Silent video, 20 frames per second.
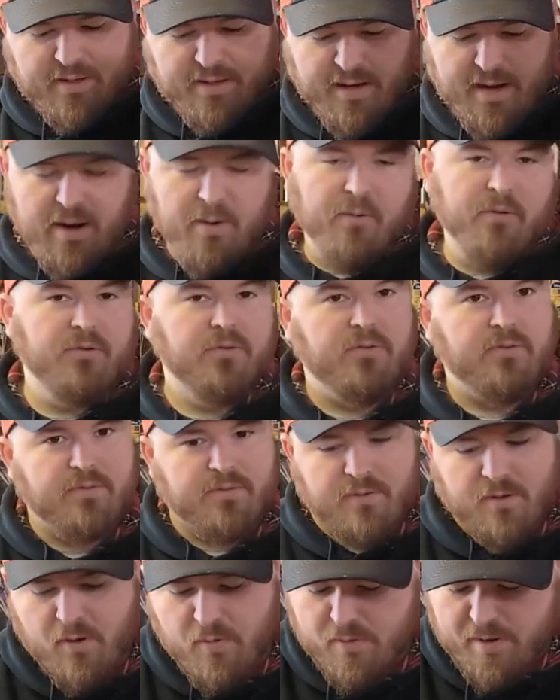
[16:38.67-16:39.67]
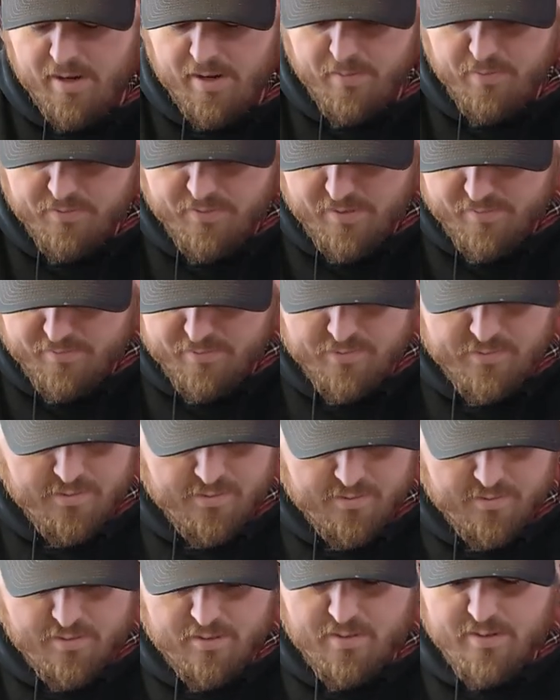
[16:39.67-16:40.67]
and I was okay with
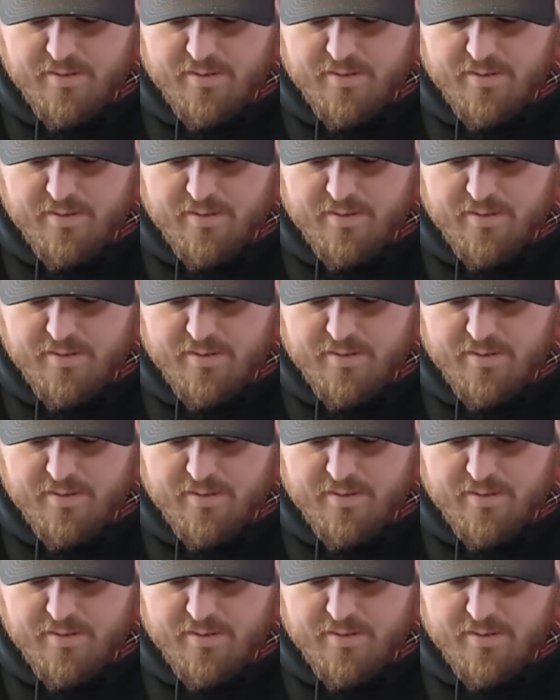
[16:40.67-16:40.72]
everything.